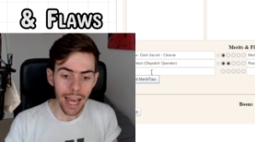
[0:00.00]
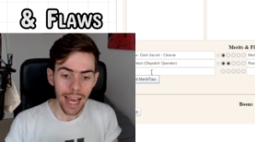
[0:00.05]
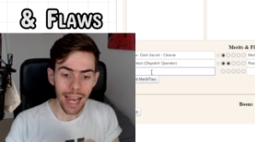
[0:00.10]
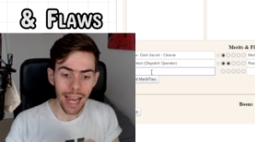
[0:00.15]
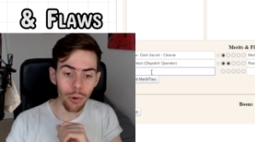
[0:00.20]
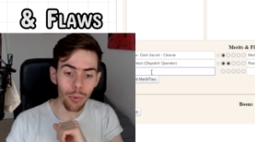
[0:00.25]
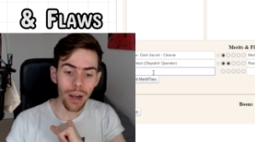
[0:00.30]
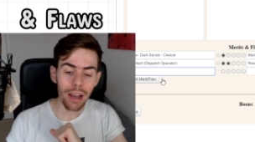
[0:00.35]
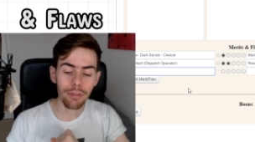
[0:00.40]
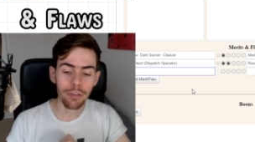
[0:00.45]

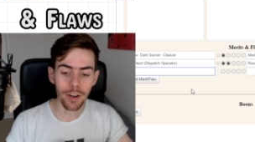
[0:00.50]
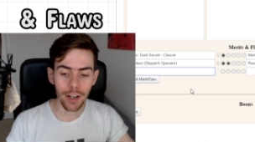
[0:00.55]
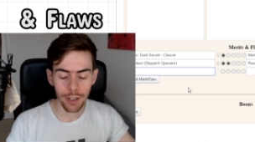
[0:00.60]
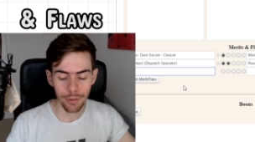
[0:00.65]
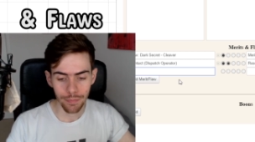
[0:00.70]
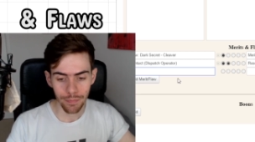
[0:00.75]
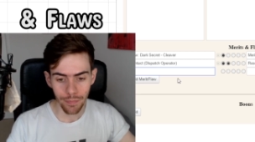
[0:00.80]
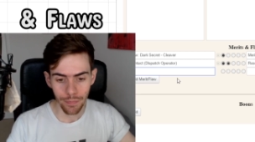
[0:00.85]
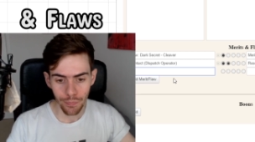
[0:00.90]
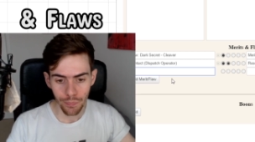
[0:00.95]
However,
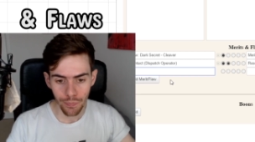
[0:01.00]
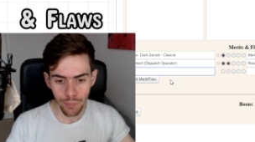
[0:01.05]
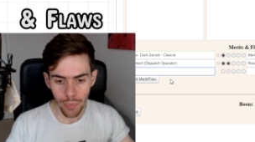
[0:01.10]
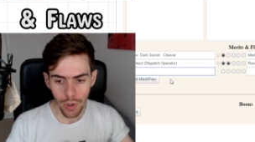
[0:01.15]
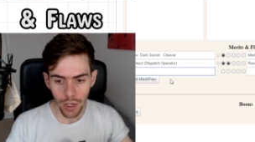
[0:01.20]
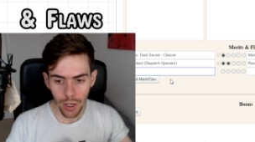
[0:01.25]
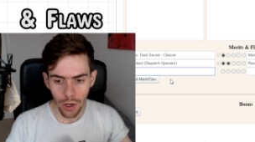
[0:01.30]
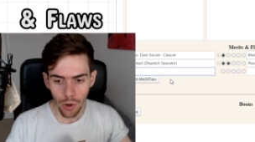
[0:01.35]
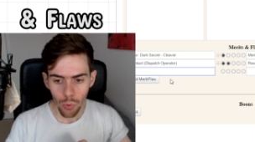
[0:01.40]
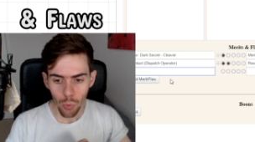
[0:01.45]

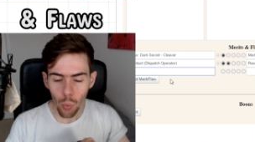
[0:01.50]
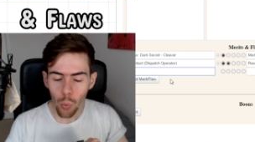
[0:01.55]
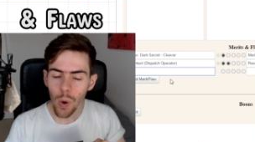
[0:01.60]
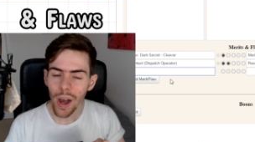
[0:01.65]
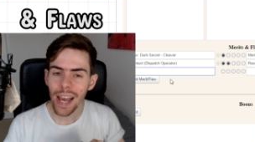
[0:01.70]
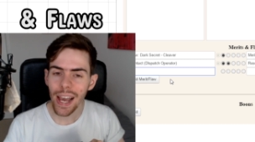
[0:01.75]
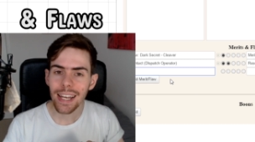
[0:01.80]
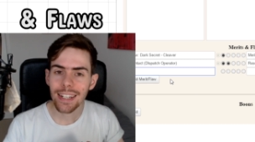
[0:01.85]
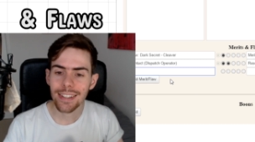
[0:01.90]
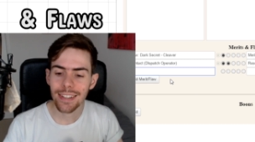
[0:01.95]

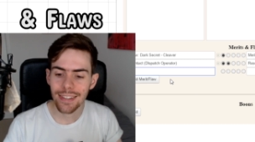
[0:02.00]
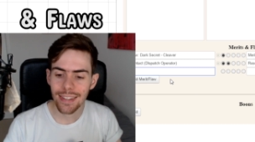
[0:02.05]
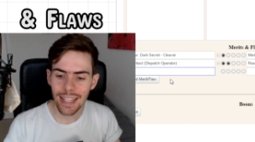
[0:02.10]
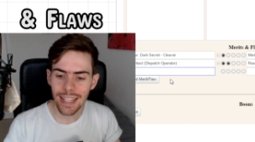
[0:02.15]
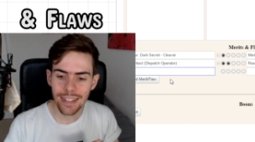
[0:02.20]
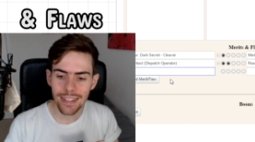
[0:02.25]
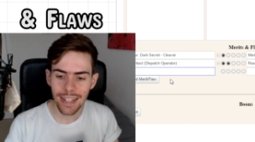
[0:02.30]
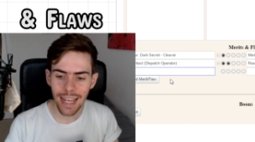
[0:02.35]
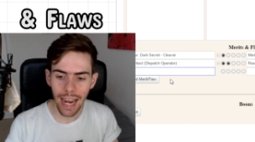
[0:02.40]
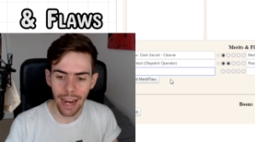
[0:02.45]
where does
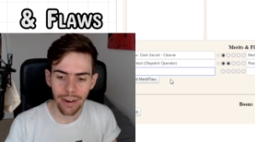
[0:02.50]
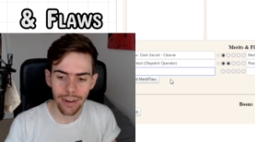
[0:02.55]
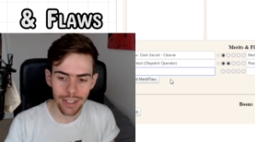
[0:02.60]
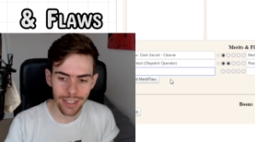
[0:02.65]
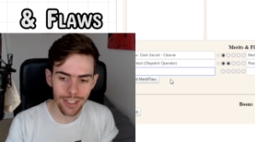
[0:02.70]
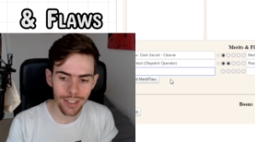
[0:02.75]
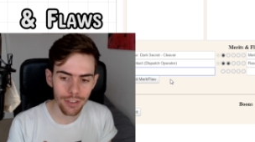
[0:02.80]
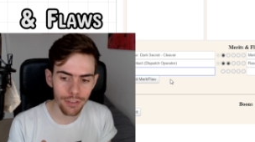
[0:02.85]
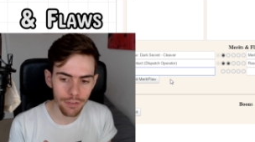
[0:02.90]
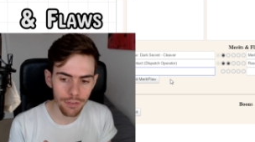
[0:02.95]
this
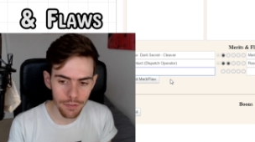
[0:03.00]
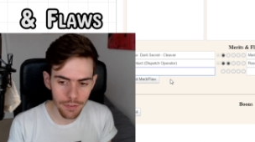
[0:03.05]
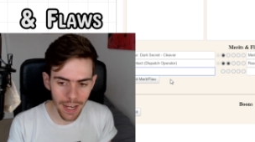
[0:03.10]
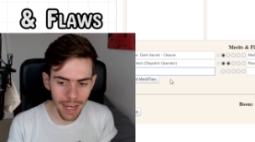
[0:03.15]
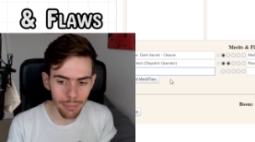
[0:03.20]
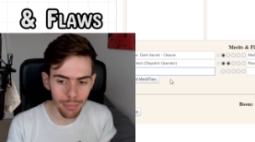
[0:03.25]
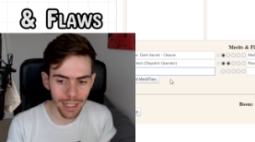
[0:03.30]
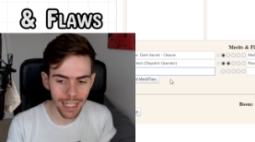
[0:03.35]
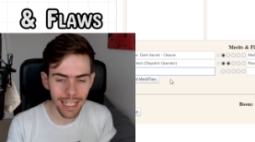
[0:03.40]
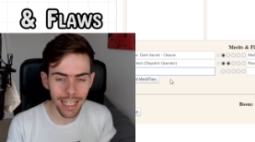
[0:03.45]
character's
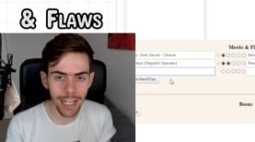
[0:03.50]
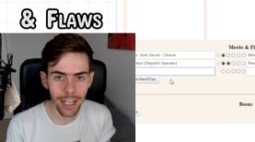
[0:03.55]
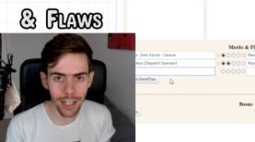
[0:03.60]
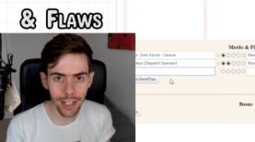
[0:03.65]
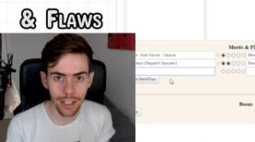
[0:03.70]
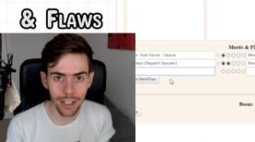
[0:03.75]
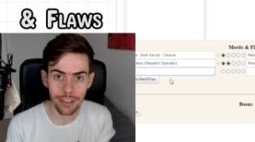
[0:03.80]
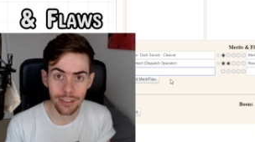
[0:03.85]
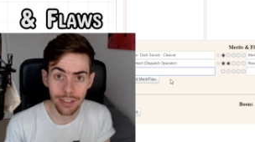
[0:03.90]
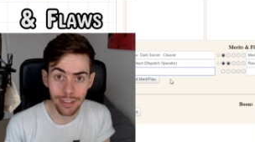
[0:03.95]
family
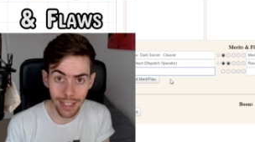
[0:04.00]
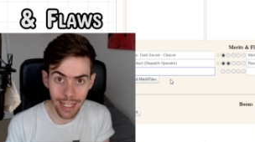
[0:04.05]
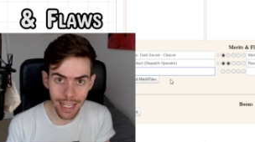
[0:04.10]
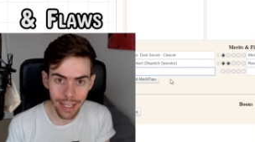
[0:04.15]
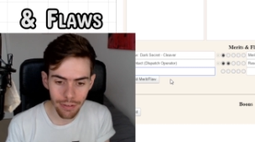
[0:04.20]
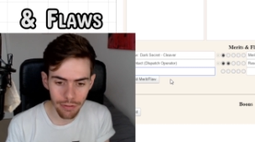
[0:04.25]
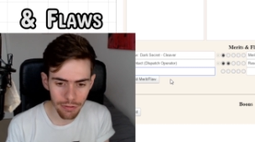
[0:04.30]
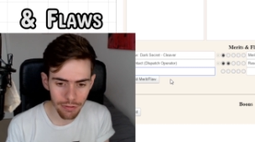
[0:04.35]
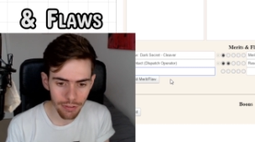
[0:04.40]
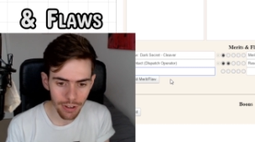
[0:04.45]
herd
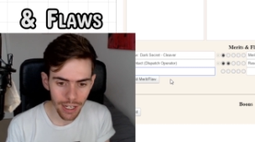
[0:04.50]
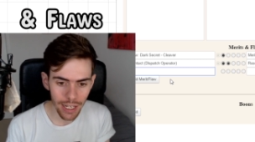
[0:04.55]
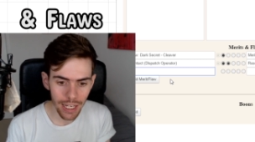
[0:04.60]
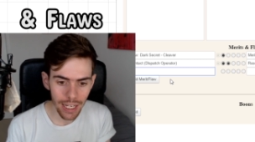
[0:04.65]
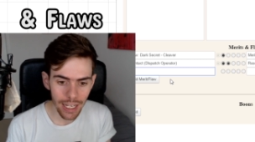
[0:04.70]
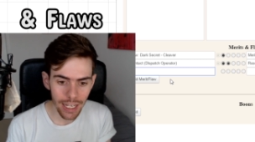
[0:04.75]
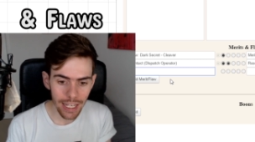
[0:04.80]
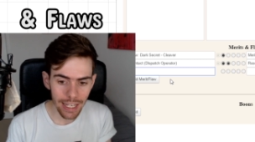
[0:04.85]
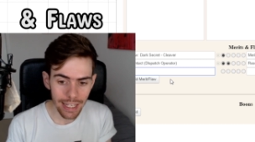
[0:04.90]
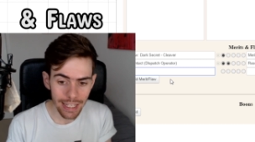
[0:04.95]
live?
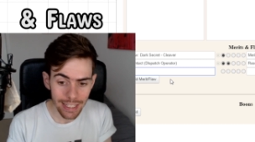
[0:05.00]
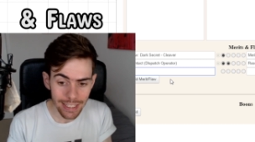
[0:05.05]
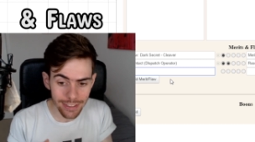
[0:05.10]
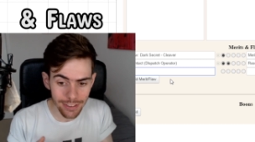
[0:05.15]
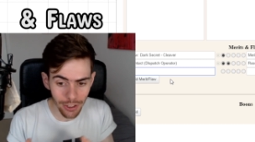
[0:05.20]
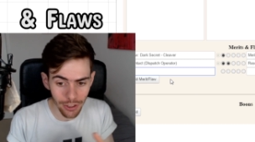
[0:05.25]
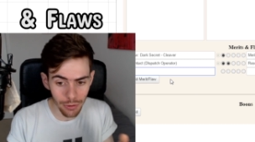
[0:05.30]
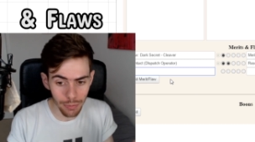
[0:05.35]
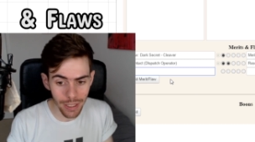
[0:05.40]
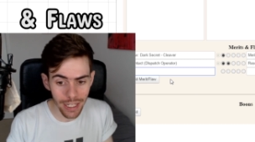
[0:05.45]
It's
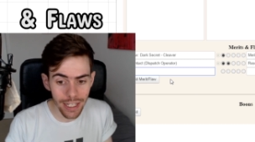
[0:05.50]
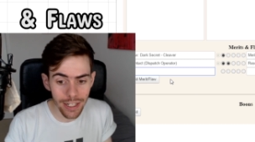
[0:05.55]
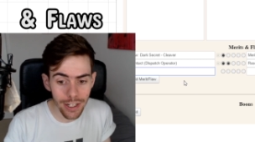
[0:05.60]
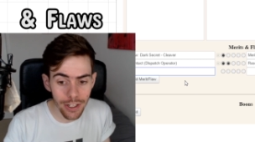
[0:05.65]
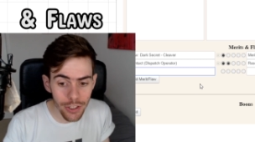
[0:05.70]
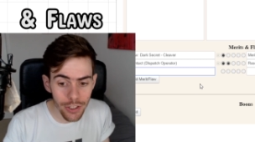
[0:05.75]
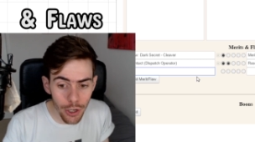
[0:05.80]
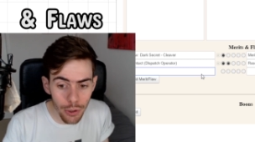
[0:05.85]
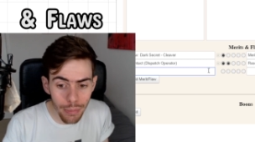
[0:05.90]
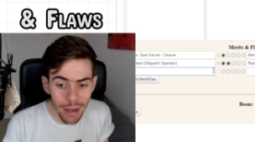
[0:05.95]
got to be in a
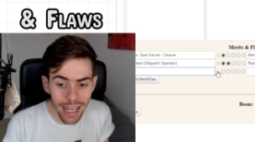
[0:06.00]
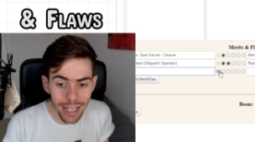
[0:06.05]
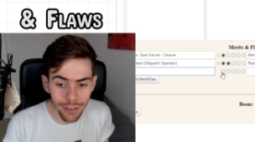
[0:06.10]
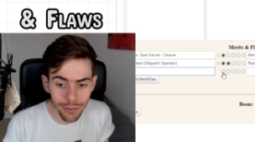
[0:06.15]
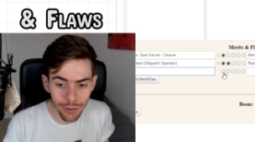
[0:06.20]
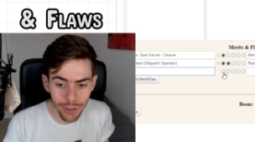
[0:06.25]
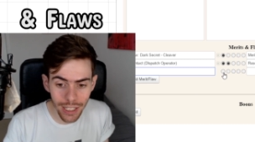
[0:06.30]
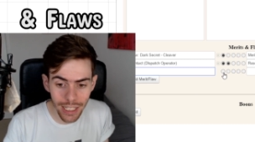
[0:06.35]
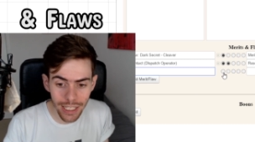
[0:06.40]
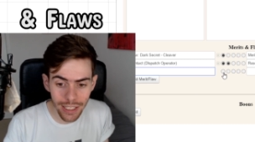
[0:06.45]

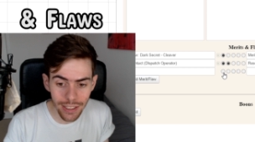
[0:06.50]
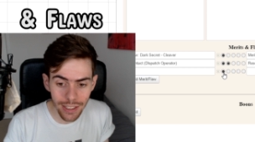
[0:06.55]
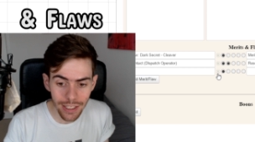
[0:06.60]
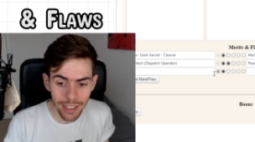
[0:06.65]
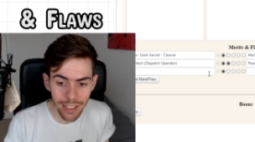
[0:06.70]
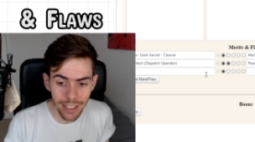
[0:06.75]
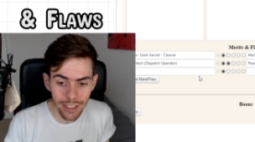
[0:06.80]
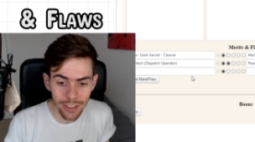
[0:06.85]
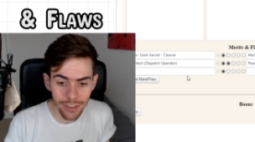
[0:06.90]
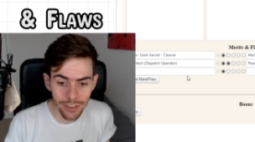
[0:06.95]
domain, right?
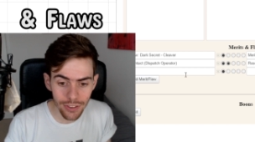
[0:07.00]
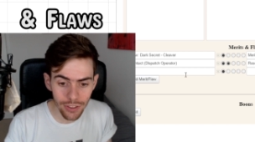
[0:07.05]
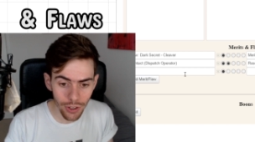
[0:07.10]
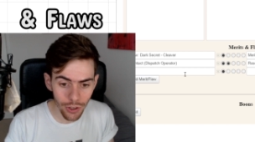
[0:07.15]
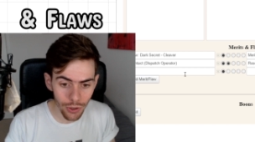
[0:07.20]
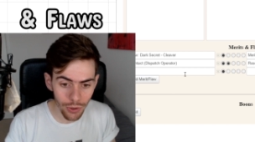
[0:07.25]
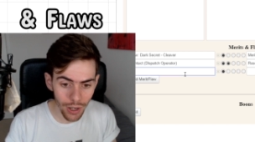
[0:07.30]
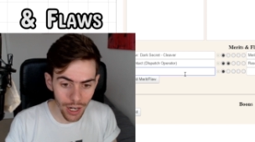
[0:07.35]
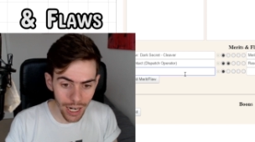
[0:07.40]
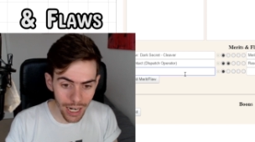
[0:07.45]

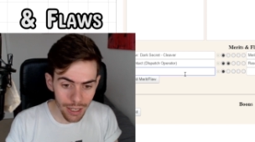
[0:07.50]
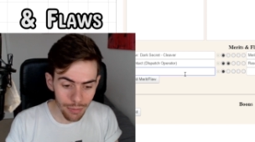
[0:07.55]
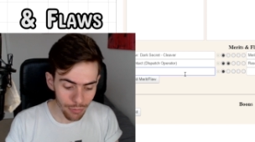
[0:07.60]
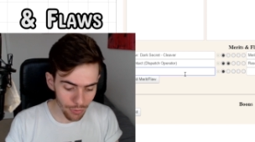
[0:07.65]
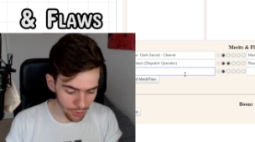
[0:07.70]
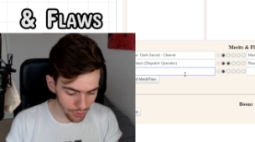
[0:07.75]
So I'm